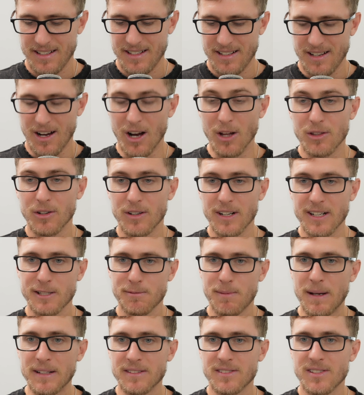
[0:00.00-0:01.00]
other
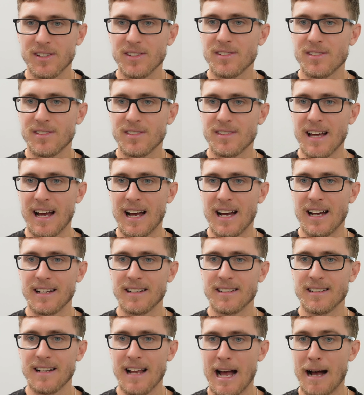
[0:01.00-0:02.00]
expenses
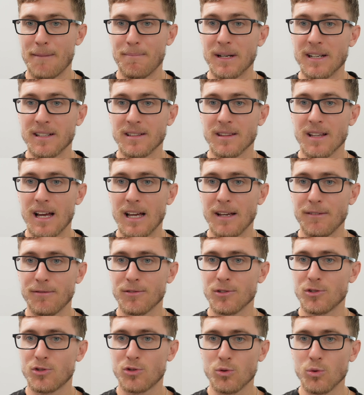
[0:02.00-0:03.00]
that happen in
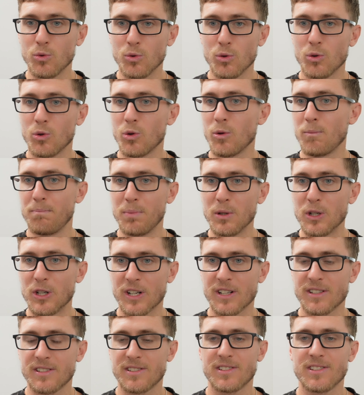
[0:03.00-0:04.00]
life, school,
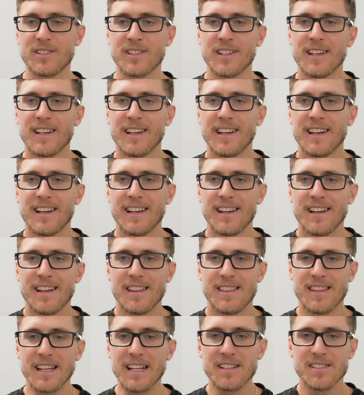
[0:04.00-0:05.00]
books,
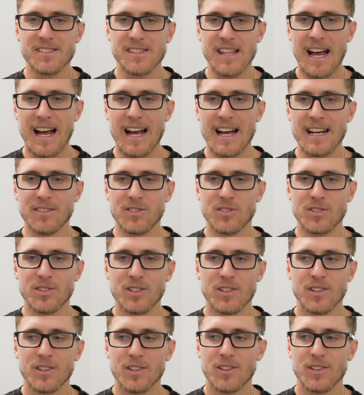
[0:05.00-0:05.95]
things that